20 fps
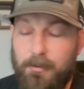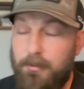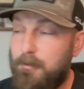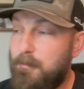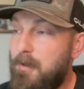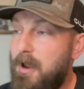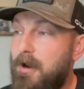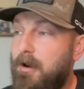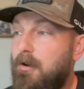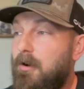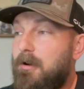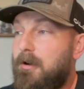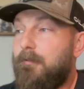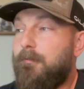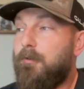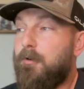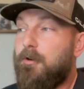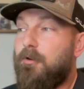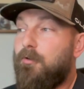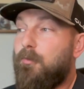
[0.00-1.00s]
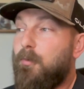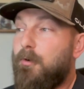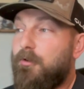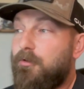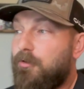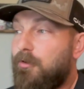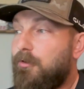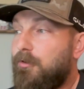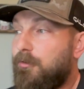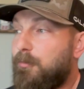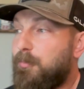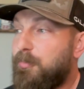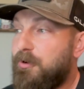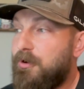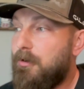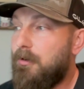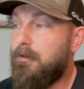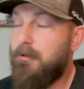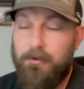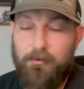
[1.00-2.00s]
the metcon, if we're just
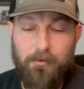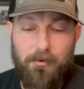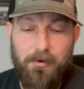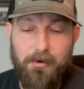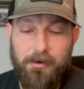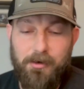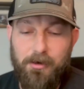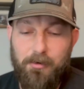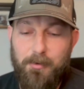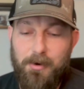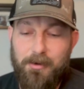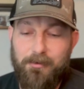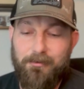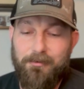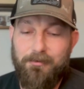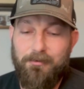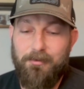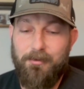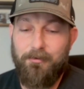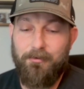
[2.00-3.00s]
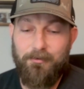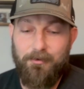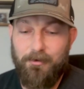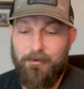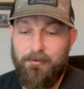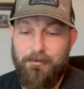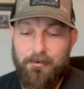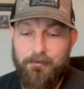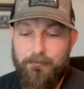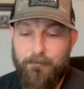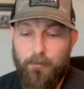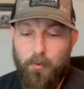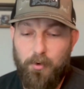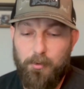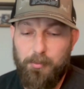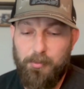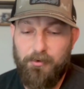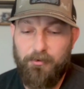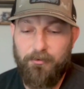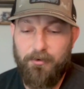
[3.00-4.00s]
purely talking about the
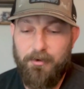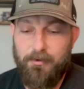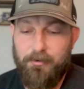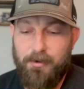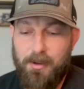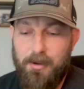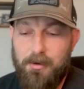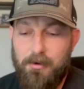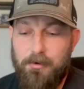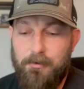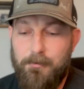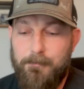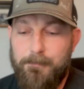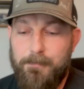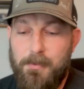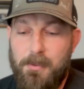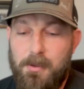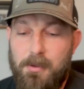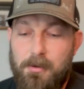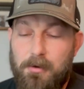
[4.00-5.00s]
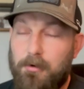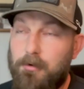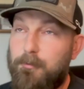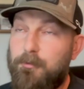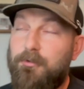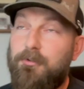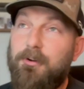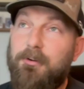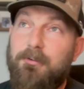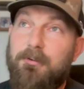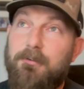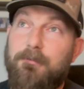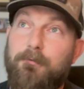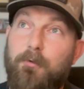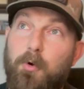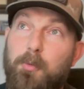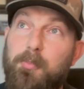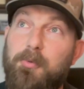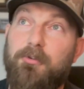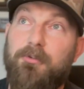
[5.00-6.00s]

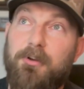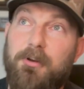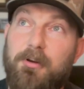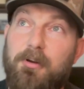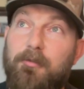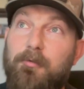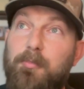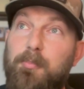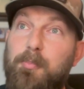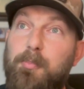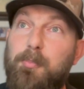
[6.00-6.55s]
64% of